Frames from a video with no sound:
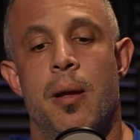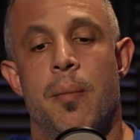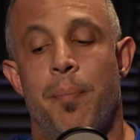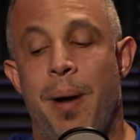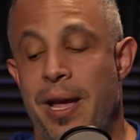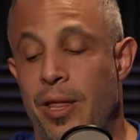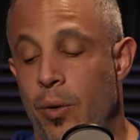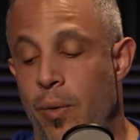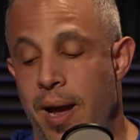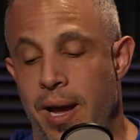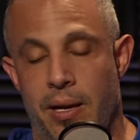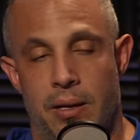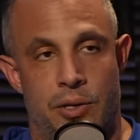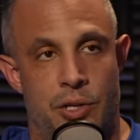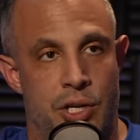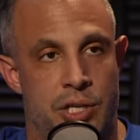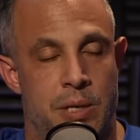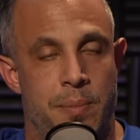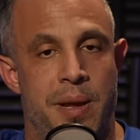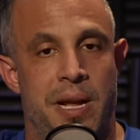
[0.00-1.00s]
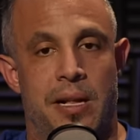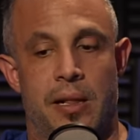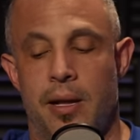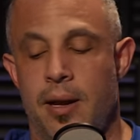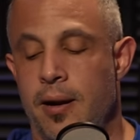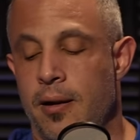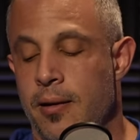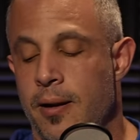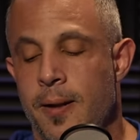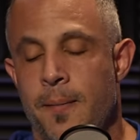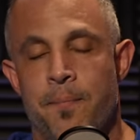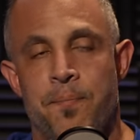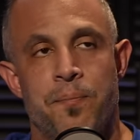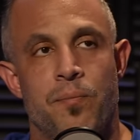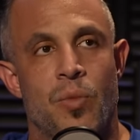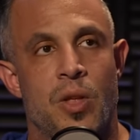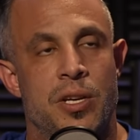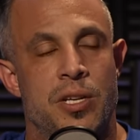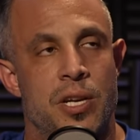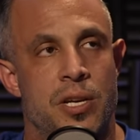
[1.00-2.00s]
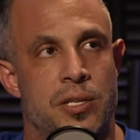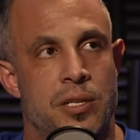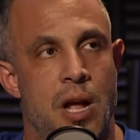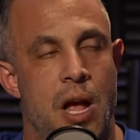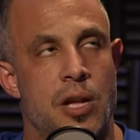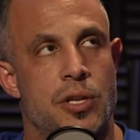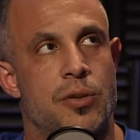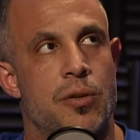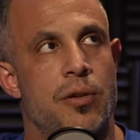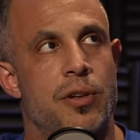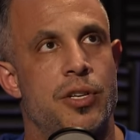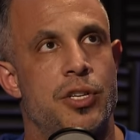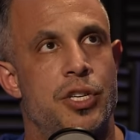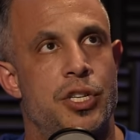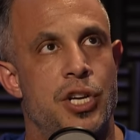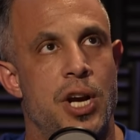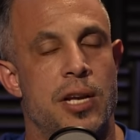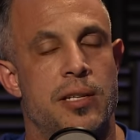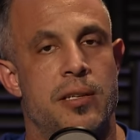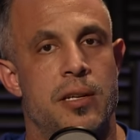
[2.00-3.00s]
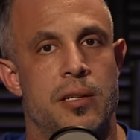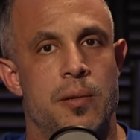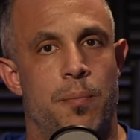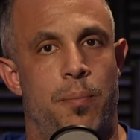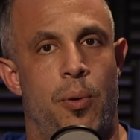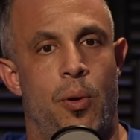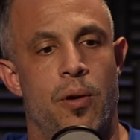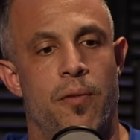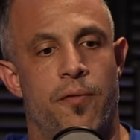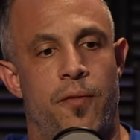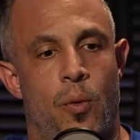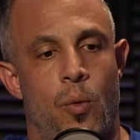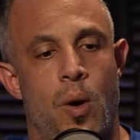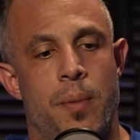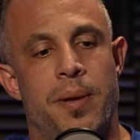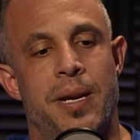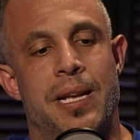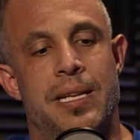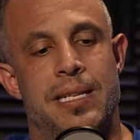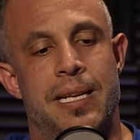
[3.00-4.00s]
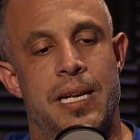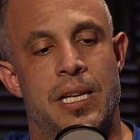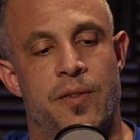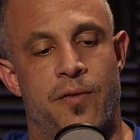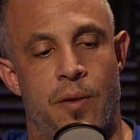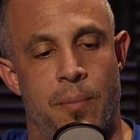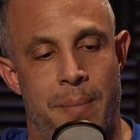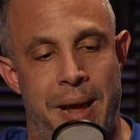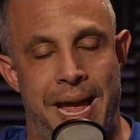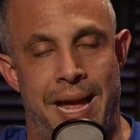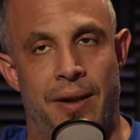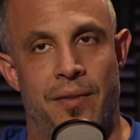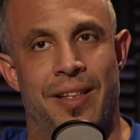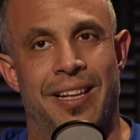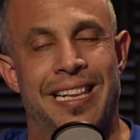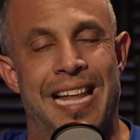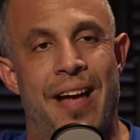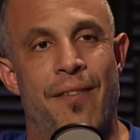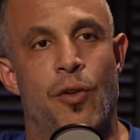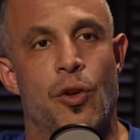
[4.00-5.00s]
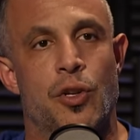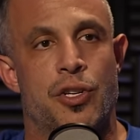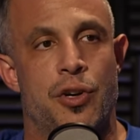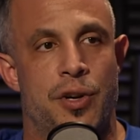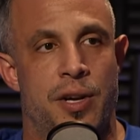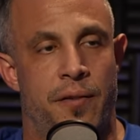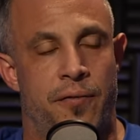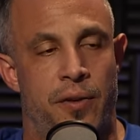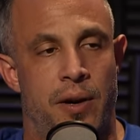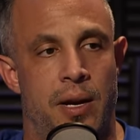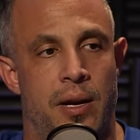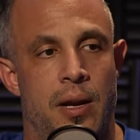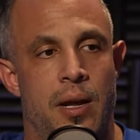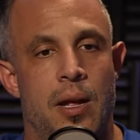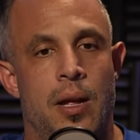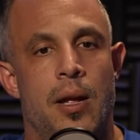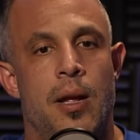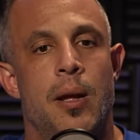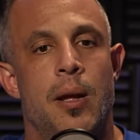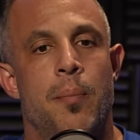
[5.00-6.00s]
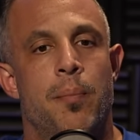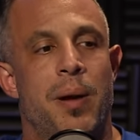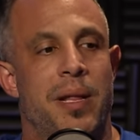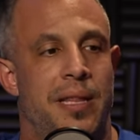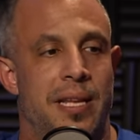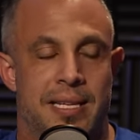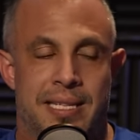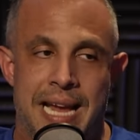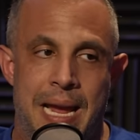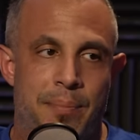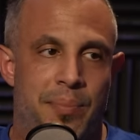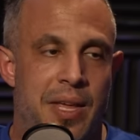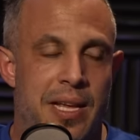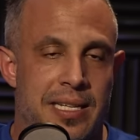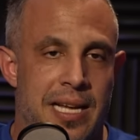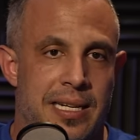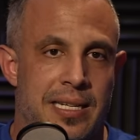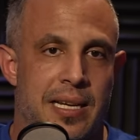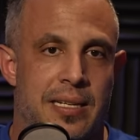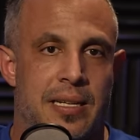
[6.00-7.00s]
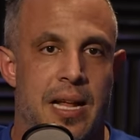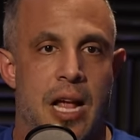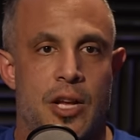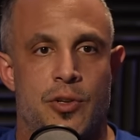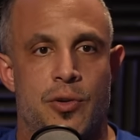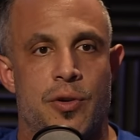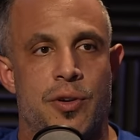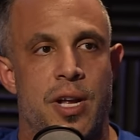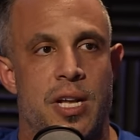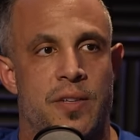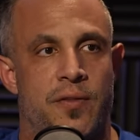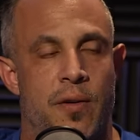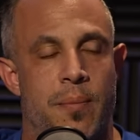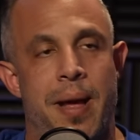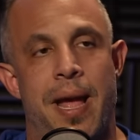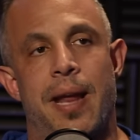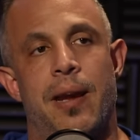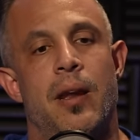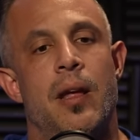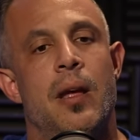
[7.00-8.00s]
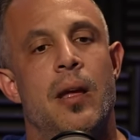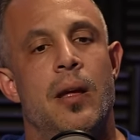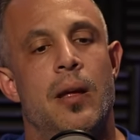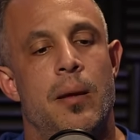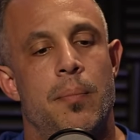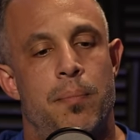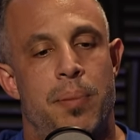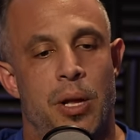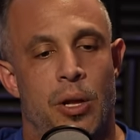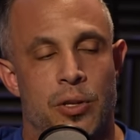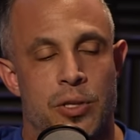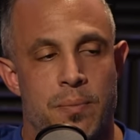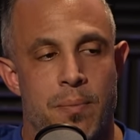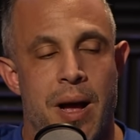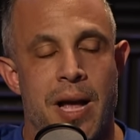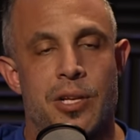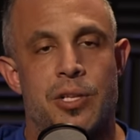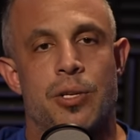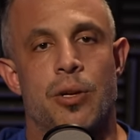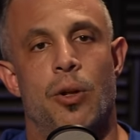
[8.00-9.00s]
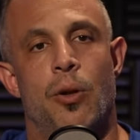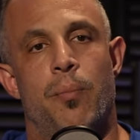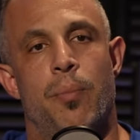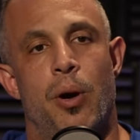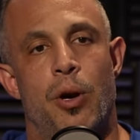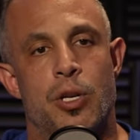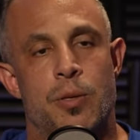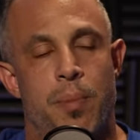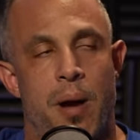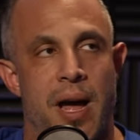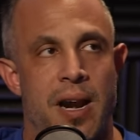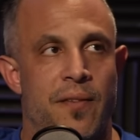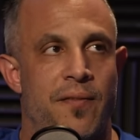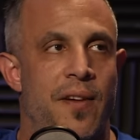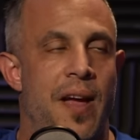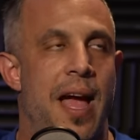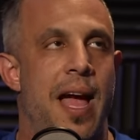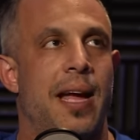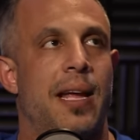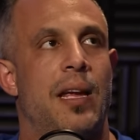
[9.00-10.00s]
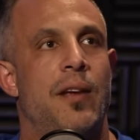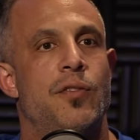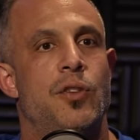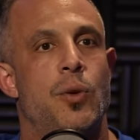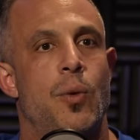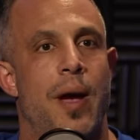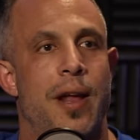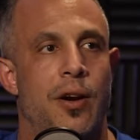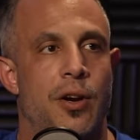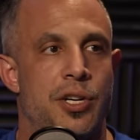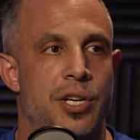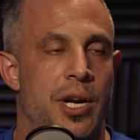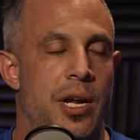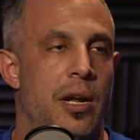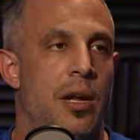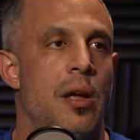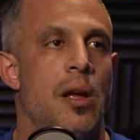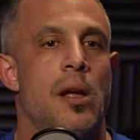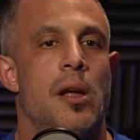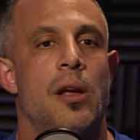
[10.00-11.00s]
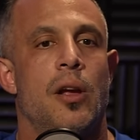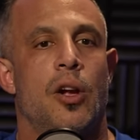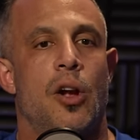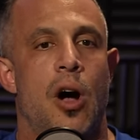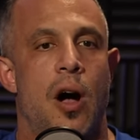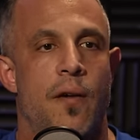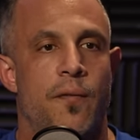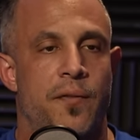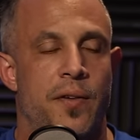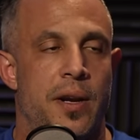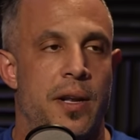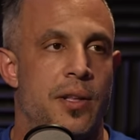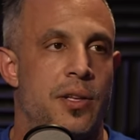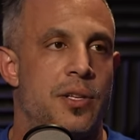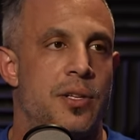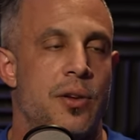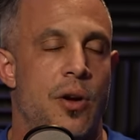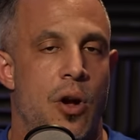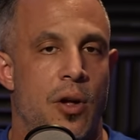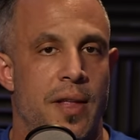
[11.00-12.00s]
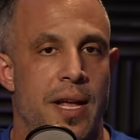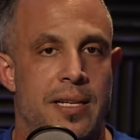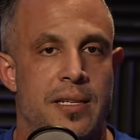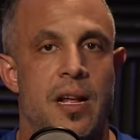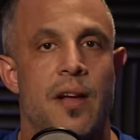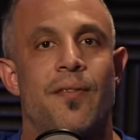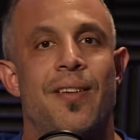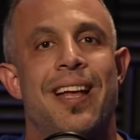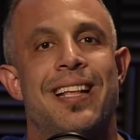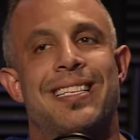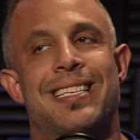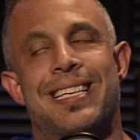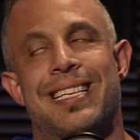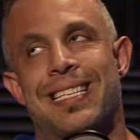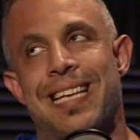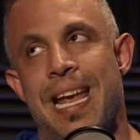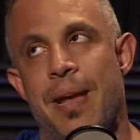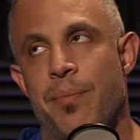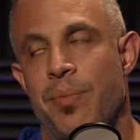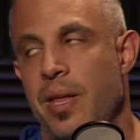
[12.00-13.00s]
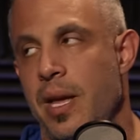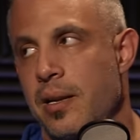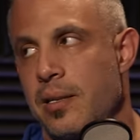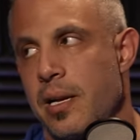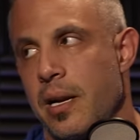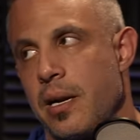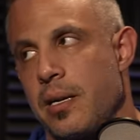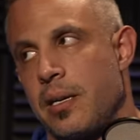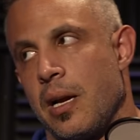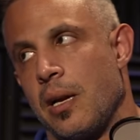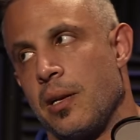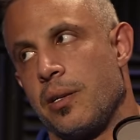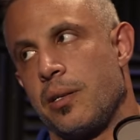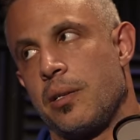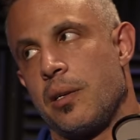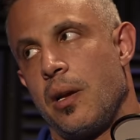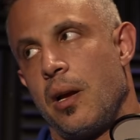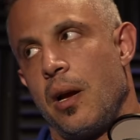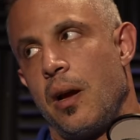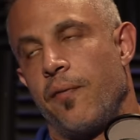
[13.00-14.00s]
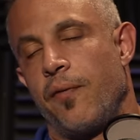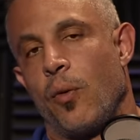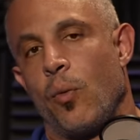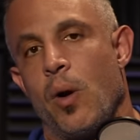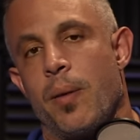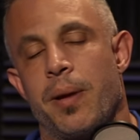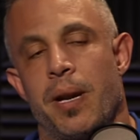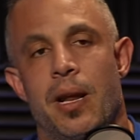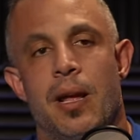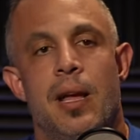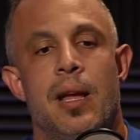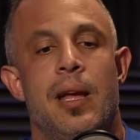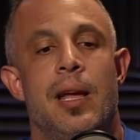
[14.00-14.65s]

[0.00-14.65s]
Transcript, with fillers: By the way, just to be clear, testosterone is just as important for women as it is for men. The levels are different, but the same things that testosterone does for men builds muscle, burns body fat, gives you energy, confidence, all that stuff. It's the same things that it does uh, for women.